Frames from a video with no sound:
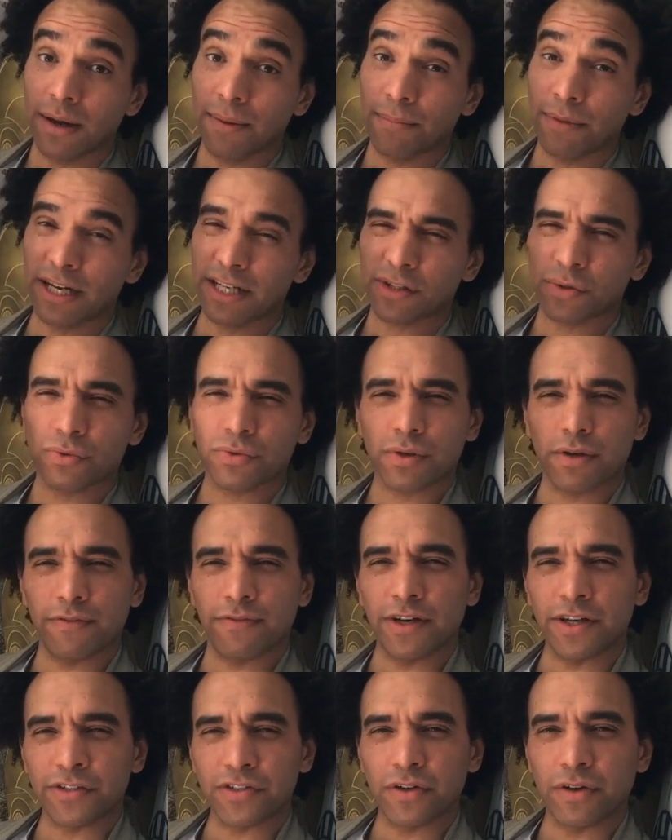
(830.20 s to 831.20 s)
but it's also a
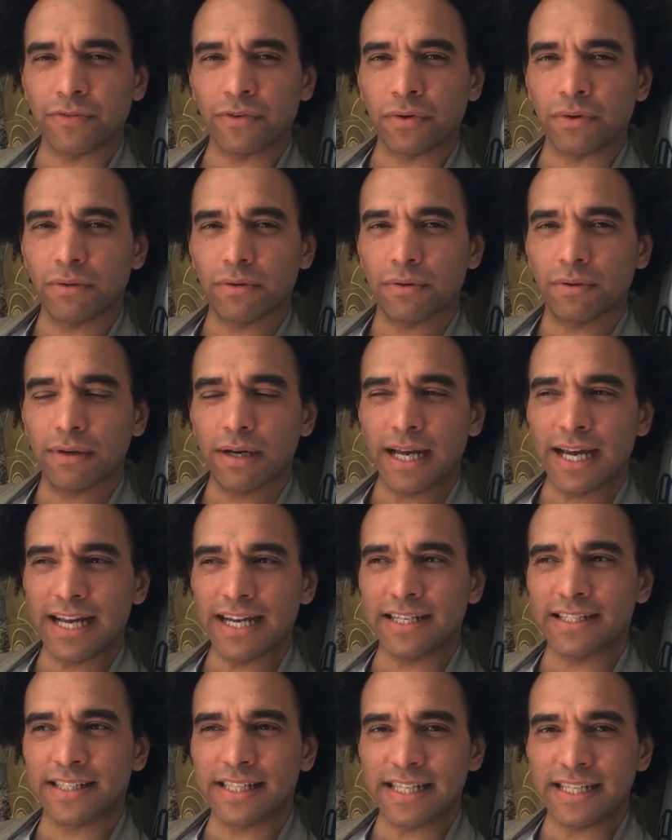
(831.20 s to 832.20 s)
verse novel. It
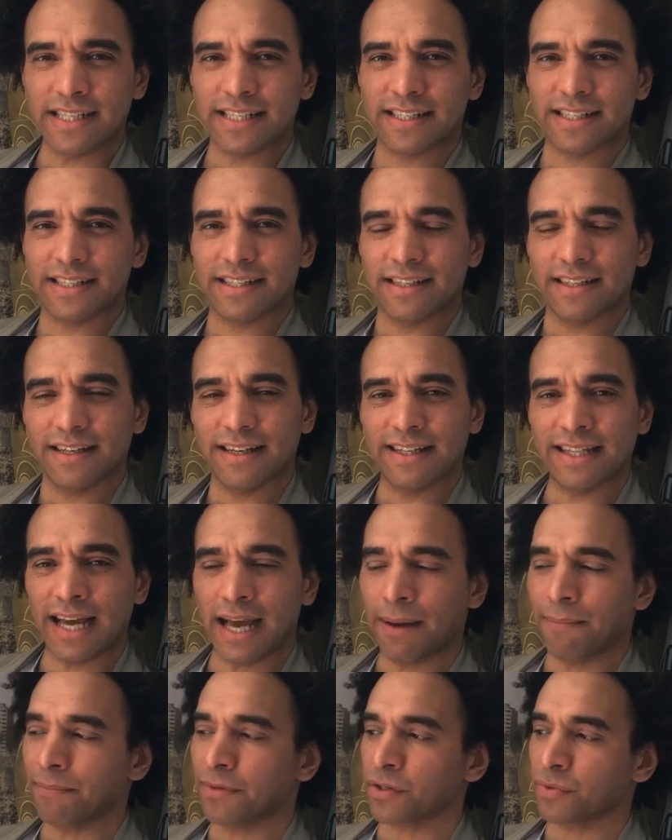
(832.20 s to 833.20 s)
exists in that
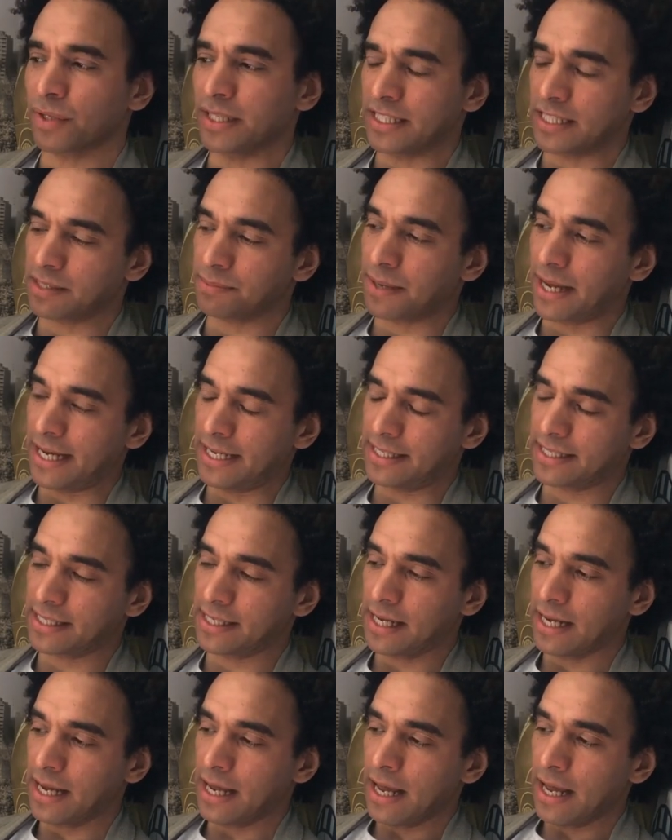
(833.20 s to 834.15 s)
in-between space.